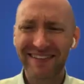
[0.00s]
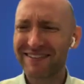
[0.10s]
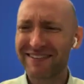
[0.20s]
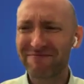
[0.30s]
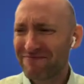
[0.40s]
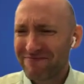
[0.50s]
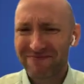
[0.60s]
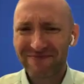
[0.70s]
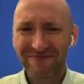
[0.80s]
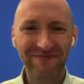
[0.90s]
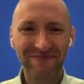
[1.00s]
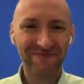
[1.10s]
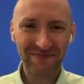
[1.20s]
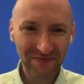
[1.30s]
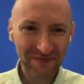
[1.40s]
to you and see what
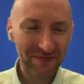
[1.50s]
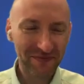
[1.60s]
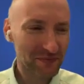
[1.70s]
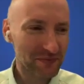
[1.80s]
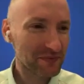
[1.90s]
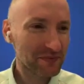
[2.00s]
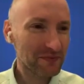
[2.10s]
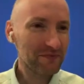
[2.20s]
they could negotiate.